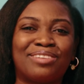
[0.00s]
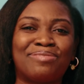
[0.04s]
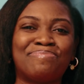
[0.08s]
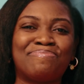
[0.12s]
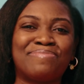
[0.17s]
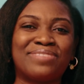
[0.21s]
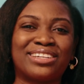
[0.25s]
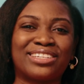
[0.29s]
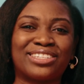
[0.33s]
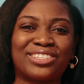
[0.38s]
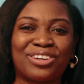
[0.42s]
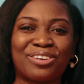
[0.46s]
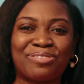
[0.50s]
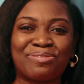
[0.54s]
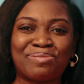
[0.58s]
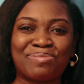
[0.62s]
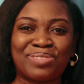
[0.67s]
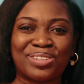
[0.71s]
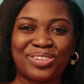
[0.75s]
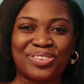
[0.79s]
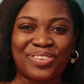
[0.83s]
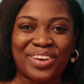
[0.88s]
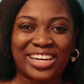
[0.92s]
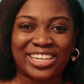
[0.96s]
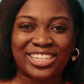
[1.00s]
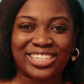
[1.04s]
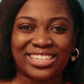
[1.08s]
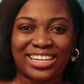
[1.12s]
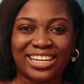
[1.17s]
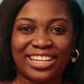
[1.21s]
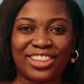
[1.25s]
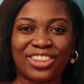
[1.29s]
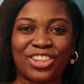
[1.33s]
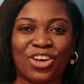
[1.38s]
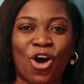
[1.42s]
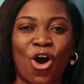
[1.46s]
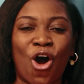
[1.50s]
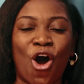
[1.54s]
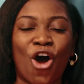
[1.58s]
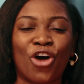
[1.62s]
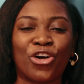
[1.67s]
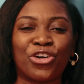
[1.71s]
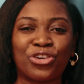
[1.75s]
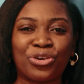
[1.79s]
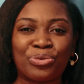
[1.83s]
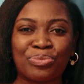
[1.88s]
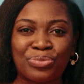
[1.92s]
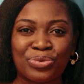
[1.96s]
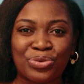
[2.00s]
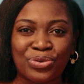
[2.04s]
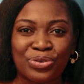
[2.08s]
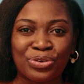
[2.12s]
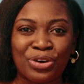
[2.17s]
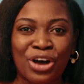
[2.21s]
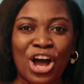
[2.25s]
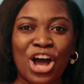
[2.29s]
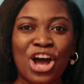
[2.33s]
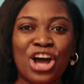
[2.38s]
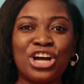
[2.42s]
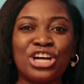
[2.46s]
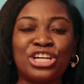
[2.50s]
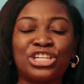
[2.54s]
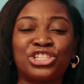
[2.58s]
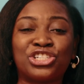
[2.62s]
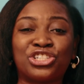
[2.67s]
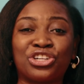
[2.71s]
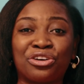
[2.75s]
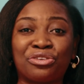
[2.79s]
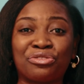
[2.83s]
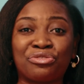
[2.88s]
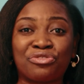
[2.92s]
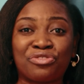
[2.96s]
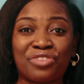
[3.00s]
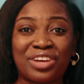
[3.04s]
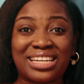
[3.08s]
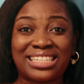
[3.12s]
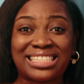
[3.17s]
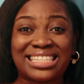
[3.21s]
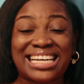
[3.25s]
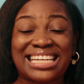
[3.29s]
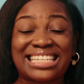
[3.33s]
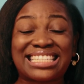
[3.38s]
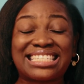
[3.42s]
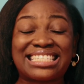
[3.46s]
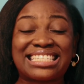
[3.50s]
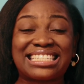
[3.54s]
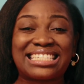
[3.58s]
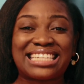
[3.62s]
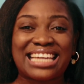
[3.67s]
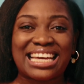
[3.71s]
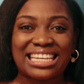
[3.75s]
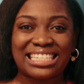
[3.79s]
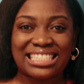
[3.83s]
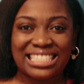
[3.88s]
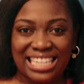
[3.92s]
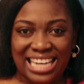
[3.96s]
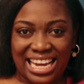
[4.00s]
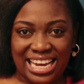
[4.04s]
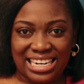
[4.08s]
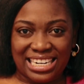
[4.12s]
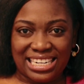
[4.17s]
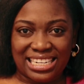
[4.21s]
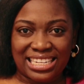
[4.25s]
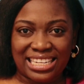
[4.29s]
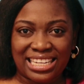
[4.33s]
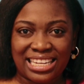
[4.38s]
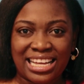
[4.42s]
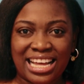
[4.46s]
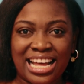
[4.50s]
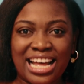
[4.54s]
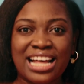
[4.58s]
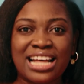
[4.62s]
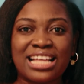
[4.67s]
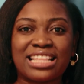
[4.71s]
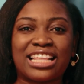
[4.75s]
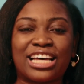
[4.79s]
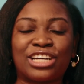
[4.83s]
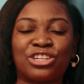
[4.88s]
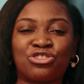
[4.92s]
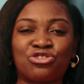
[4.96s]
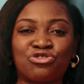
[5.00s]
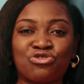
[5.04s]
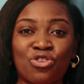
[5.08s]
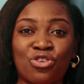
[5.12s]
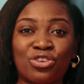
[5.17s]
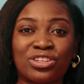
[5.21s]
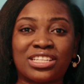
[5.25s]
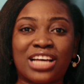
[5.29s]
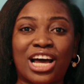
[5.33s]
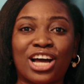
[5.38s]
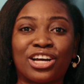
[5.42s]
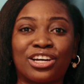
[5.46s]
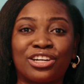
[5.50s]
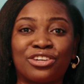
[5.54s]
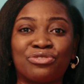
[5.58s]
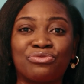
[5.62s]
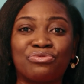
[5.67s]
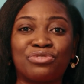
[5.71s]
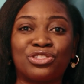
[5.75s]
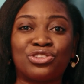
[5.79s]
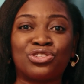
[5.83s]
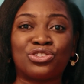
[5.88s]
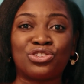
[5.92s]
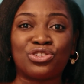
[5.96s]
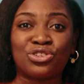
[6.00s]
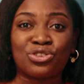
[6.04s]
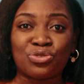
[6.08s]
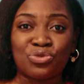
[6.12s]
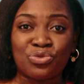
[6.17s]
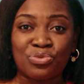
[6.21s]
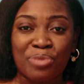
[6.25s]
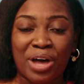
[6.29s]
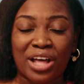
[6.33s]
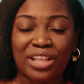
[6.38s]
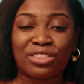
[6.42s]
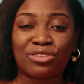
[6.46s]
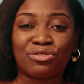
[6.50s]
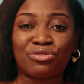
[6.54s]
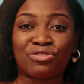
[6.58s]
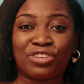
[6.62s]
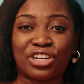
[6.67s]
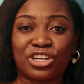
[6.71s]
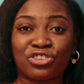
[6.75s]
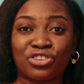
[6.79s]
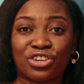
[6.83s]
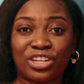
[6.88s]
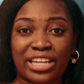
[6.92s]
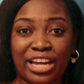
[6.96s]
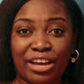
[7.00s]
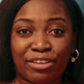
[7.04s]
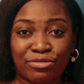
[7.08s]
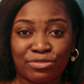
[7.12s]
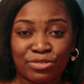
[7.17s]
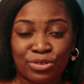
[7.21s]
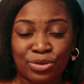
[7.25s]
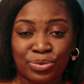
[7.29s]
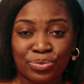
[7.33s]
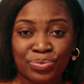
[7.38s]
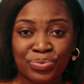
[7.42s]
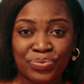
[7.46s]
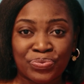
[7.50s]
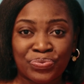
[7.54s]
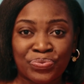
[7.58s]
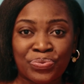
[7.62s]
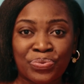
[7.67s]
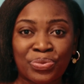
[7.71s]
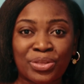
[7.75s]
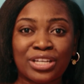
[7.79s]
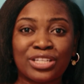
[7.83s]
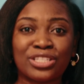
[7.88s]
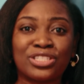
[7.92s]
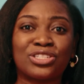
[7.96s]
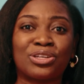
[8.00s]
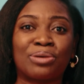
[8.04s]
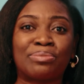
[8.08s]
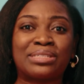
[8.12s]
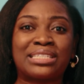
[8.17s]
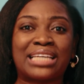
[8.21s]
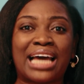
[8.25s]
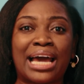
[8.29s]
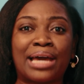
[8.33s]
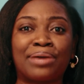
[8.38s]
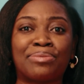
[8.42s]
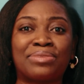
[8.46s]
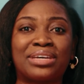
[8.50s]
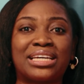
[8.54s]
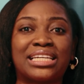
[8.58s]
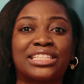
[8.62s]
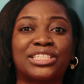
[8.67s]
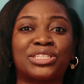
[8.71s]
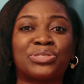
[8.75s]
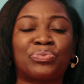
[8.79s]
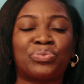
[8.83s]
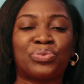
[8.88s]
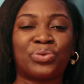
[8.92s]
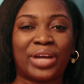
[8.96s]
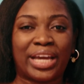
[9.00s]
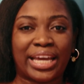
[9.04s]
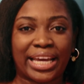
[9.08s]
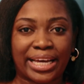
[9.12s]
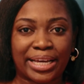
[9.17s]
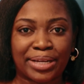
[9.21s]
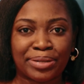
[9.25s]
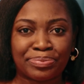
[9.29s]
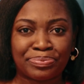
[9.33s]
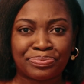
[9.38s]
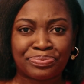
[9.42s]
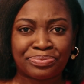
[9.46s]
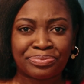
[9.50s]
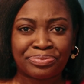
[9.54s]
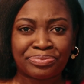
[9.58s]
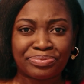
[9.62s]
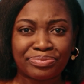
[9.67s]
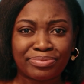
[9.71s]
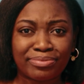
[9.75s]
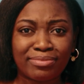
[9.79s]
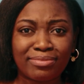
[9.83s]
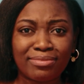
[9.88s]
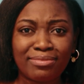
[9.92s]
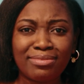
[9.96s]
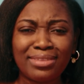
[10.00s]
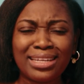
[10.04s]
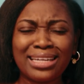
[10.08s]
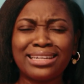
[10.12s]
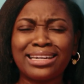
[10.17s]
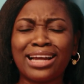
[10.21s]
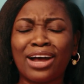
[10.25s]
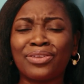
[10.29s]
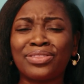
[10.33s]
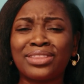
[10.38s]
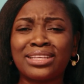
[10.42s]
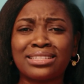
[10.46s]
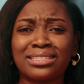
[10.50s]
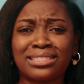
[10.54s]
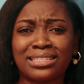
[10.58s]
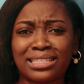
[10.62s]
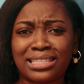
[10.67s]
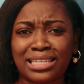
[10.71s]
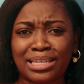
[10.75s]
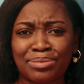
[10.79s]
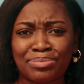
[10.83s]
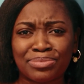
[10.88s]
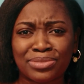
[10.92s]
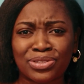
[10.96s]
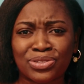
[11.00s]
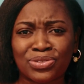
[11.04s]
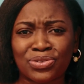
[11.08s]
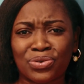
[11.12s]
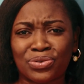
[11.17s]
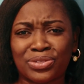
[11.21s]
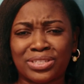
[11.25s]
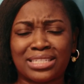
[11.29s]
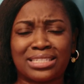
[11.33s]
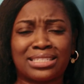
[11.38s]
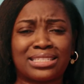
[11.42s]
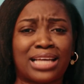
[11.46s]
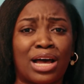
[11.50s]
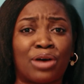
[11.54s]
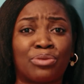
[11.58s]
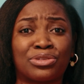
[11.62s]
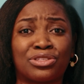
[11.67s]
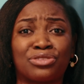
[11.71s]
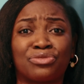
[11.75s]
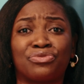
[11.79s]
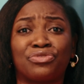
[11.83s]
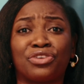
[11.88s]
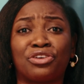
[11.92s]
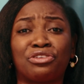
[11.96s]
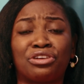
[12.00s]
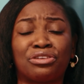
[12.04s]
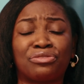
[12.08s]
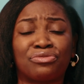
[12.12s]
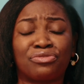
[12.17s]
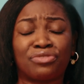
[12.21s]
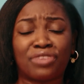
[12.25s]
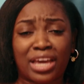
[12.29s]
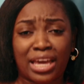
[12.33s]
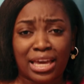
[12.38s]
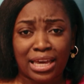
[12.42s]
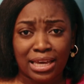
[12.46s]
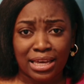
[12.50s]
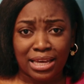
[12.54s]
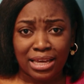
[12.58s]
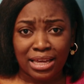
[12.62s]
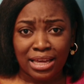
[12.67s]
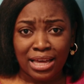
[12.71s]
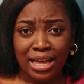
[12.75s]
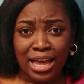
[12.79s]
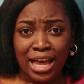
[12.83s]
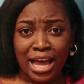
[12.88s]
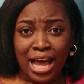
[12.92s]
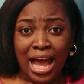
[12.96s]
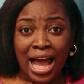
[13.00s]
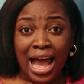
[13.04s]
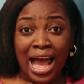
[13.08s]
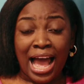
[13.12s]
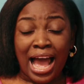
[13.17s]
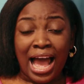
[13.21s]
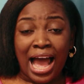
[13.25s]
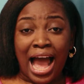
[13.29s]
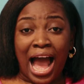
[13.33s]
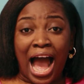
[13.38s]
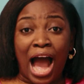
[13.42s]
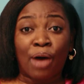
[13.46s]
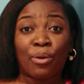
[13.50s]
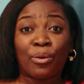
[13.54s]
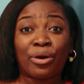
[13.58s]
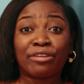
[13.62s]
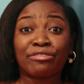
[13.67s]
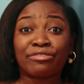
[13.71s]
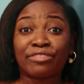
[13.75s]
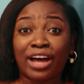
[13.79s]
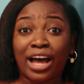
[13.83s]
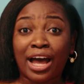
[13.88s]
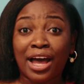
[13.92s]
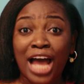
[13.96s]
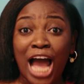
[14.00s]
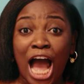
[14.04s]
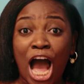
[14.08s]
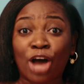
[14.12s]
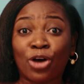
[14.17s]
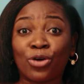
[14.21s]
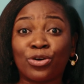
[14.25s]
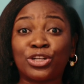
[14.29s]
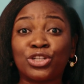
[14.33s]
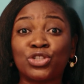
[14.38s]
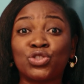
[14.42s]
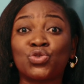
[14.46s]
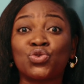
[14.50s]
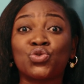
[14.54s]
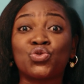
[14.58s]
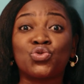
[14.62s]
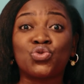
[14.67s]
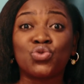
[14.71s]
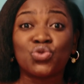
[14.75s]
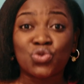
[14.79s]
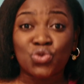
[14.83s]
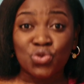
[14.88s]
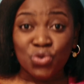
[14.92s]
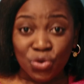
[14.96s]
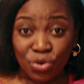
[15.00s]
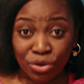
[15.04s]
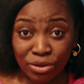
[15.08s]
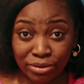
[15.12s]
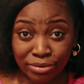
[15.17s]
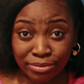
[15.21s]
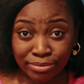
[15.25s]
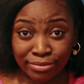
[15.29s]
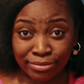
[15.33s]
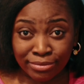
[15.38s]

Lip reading: Minister of Immigration, the Honorable Sean Fraser, stated that draws are going to resume at the federal level sometime in spring. Now this sounds very vague. However, according to Google,